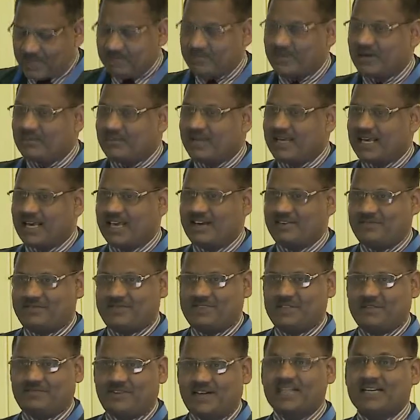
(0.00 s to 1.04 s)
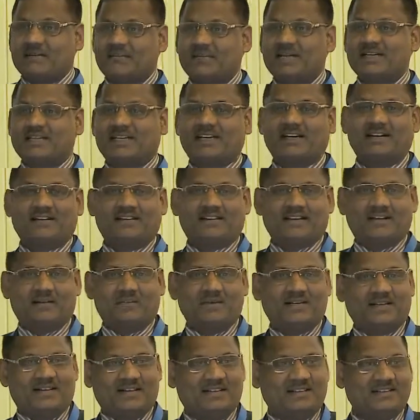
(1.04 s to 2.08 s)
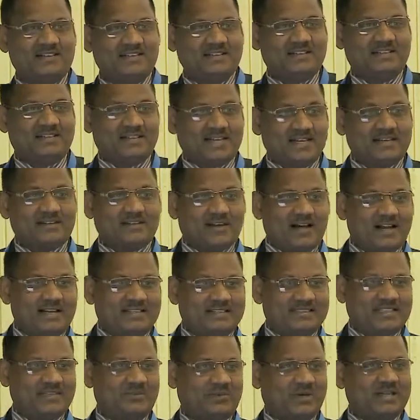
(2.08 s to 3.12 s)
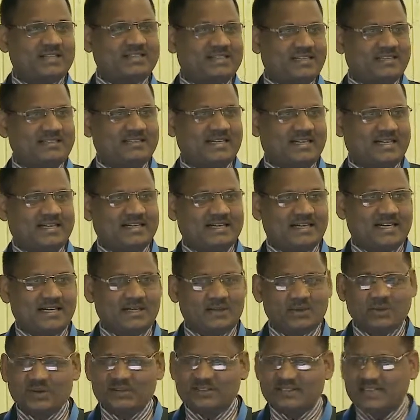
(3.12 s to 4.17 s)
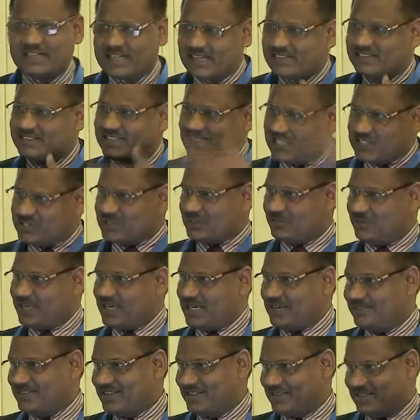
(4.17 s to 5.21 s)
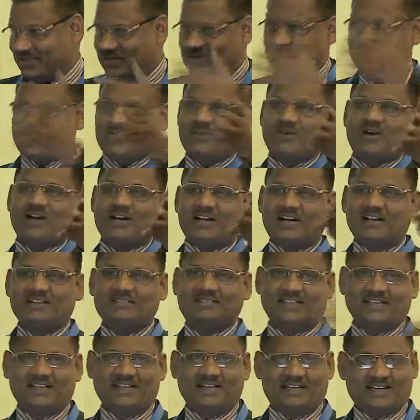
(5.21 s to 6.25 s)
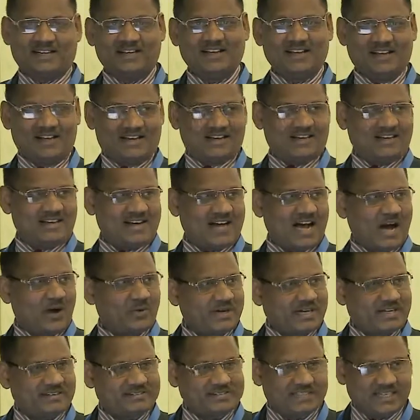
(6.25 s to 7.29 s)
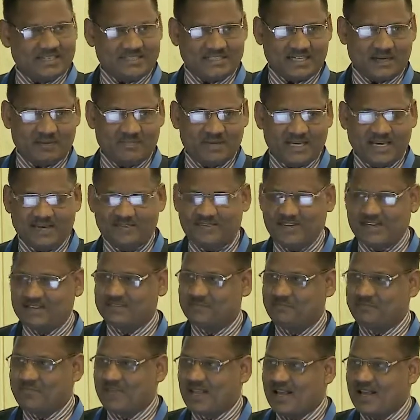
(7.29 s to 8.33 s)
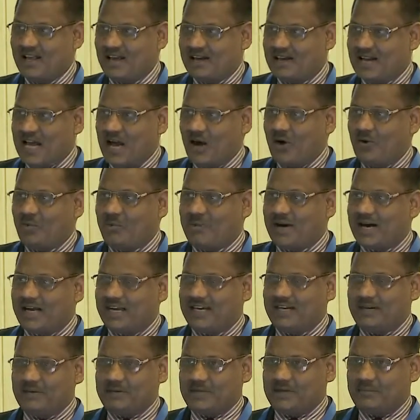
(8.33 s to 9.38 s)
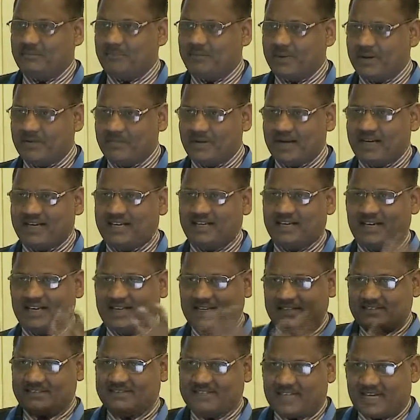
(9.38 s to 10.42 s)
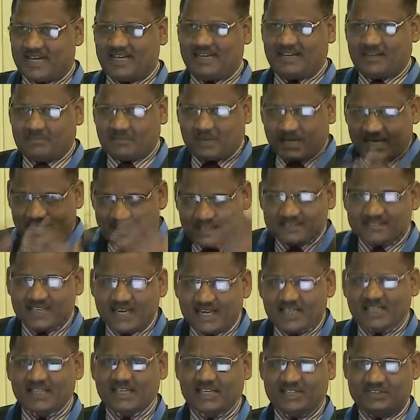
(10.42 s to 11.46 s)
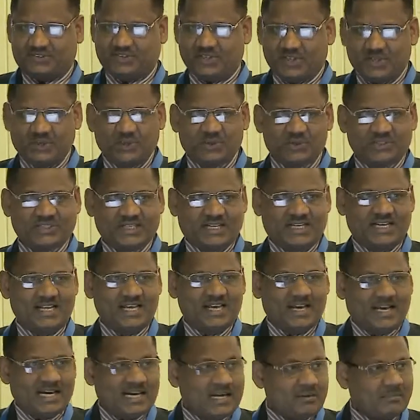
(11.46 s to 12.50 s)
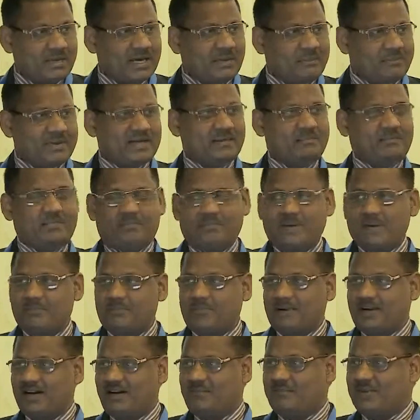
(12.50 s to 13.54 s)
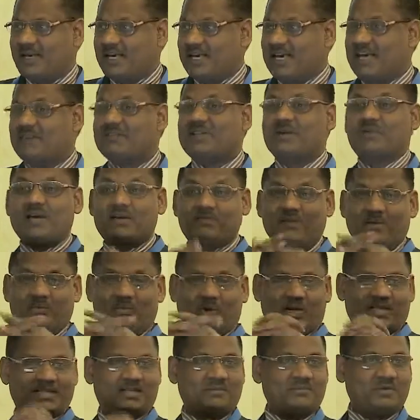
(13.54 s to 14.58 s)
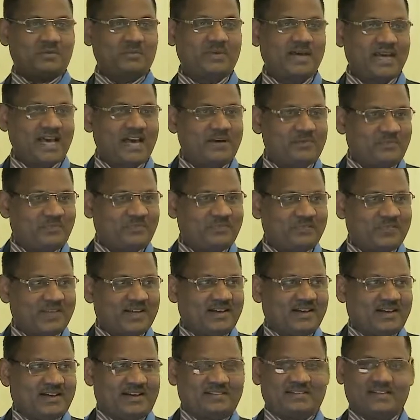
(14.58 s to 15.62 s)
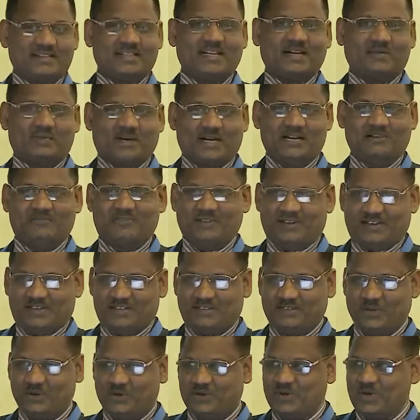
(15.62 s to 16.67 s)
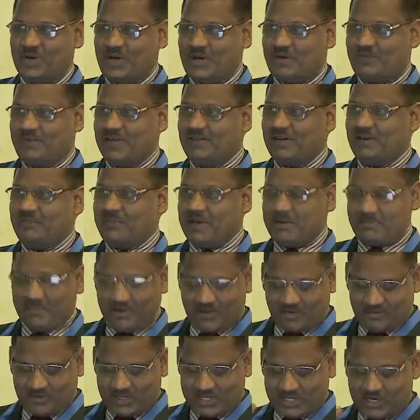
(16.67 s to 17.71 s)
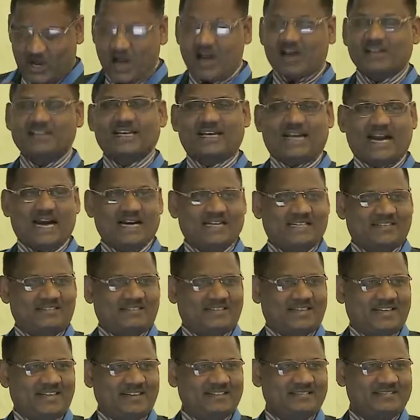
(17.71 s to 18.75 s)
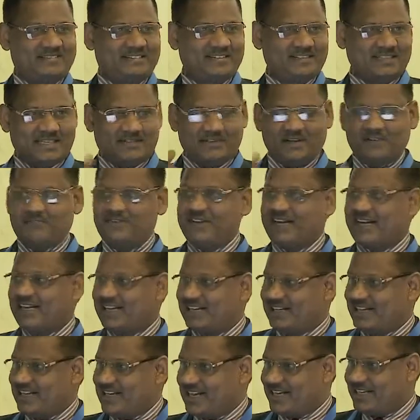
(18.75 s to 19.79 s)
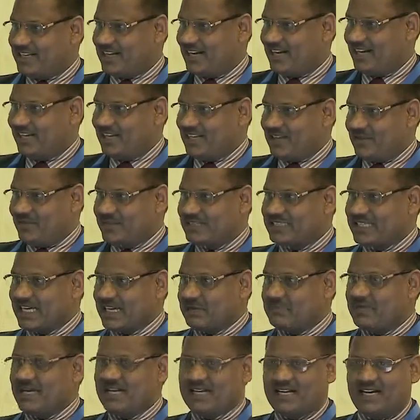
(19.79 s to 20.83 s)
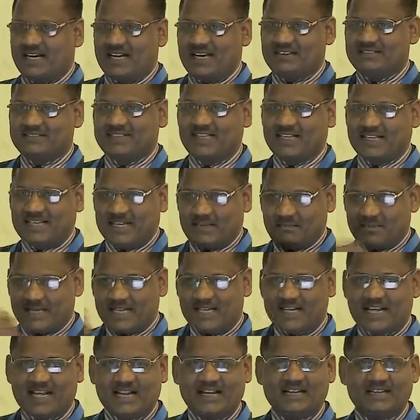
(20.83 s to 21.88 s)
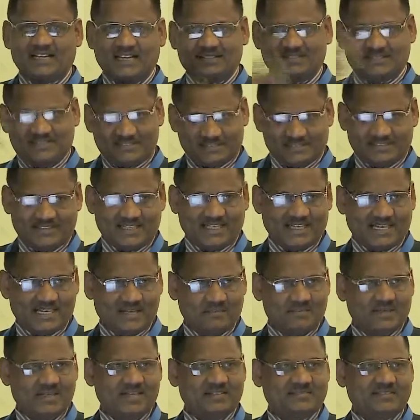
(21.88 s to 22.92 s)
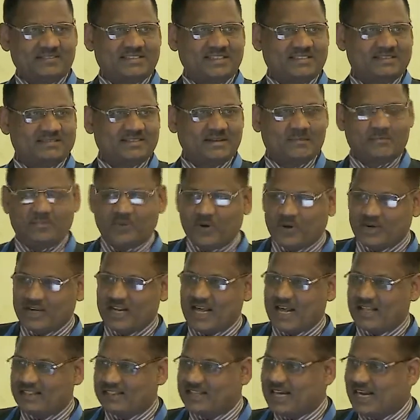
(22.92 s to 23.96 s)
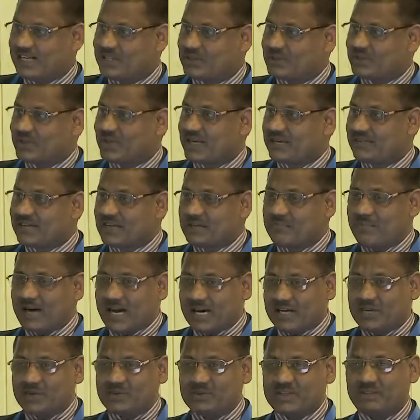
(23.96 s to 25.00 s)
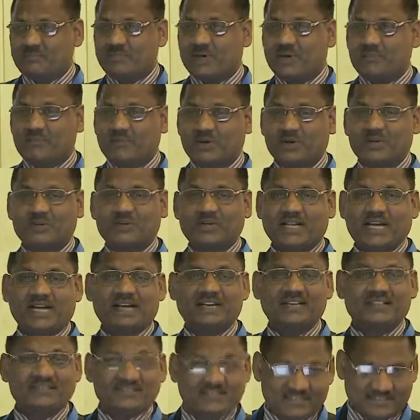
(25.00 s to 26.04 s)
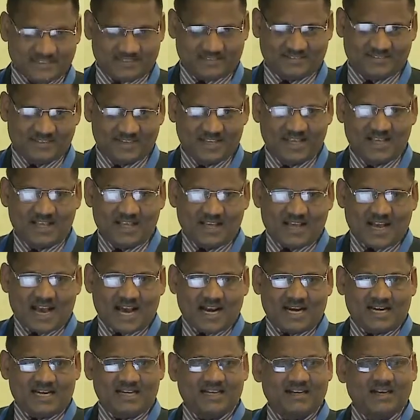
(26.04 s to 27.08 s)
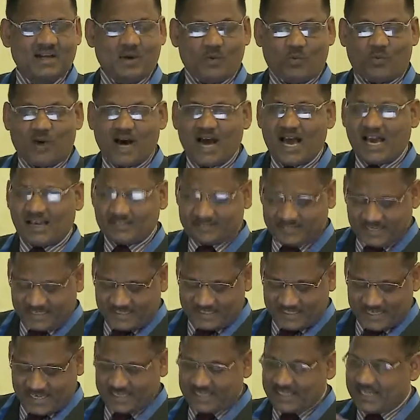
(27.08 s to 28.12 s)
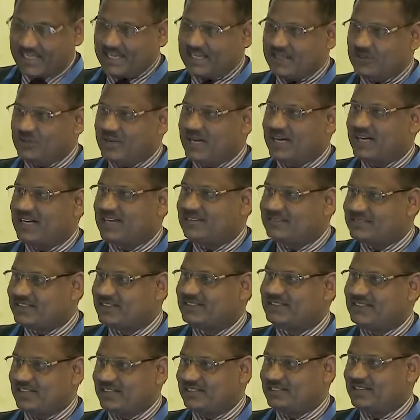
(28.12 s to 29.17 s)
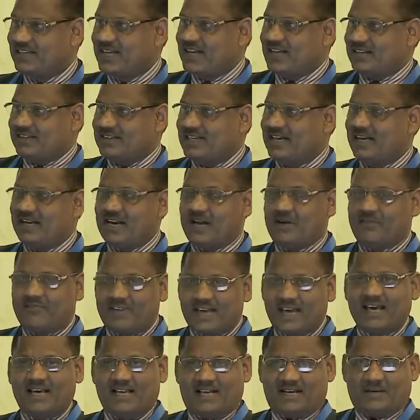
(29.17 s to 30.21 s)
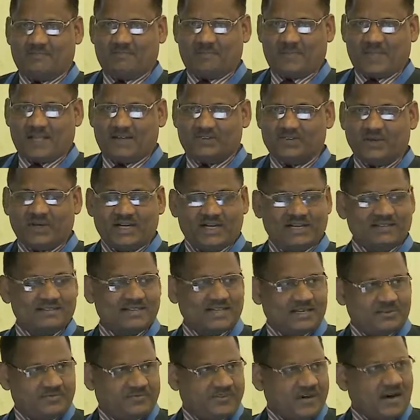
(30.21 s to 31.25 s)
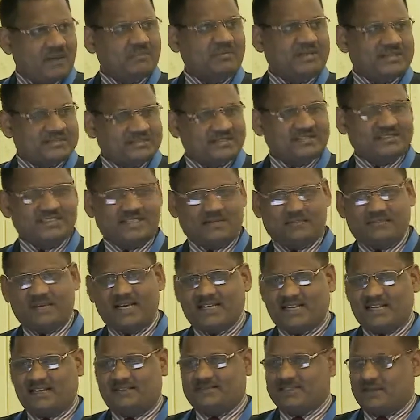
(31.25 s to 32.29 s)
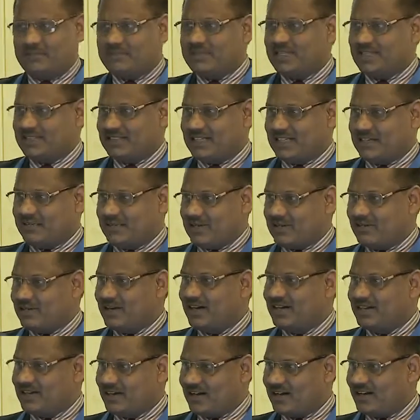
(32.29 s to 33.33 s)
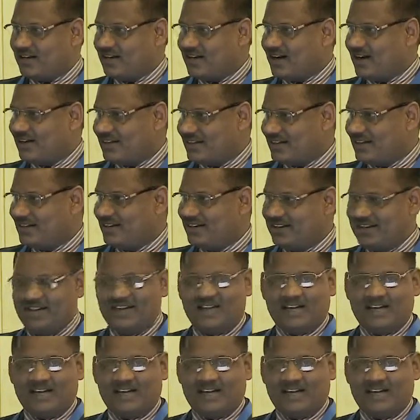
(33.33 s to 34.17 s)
people behave? The fundamental, the technology, one thing that it can do is it can change your behavior. We have already seen it, how it has changed our behaviors. Now, by implementing a design, by designing a solution, it will make people behave the way we want them to behave. Isn't that wonderful? So, people will log their activities, they will feed in data, which can be analyzed, there can be analytics, there can be decision support, and that you give it back to the people who take decisions. And while they take day-to-day decisions, they are aware. So it is an informed decision making, something that we have learned all along in